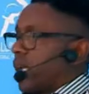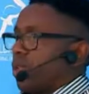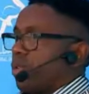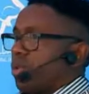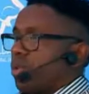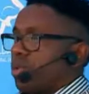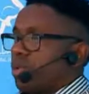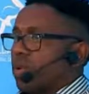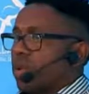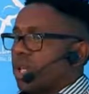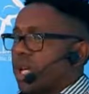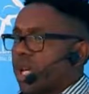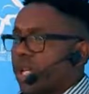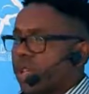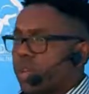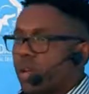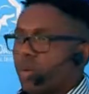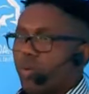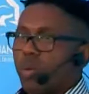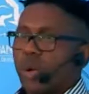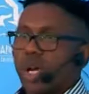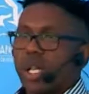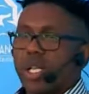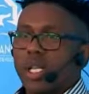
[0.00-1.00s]
and you do
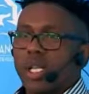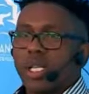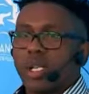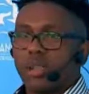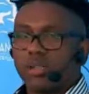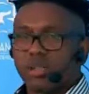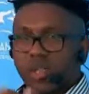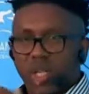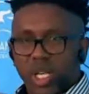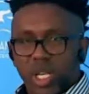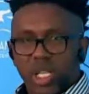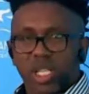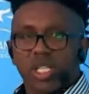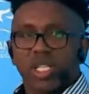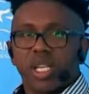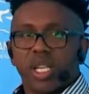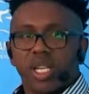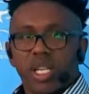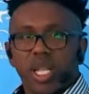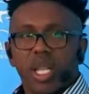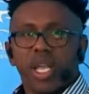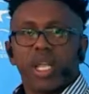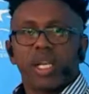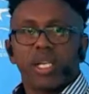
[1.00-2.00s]
another one, and those credits
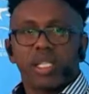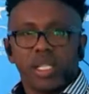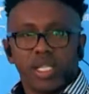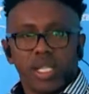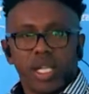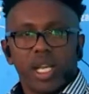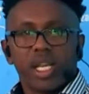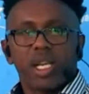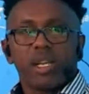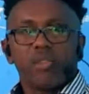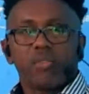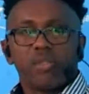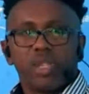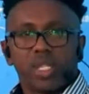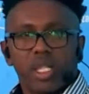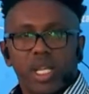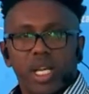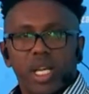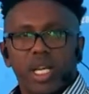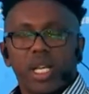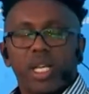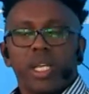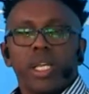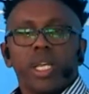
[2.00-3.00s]
get added at the end of the
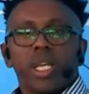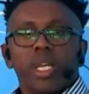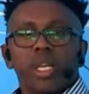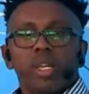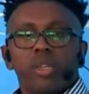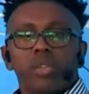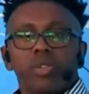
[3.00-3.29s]
day